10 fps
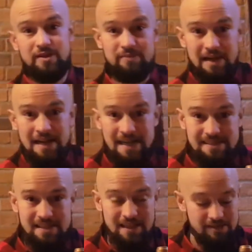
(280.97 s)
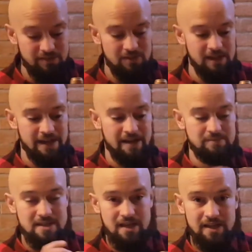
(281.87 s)
my last level, and I'm
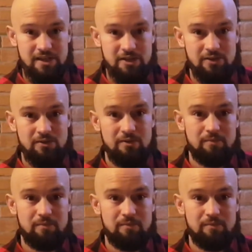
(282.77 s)
telling you,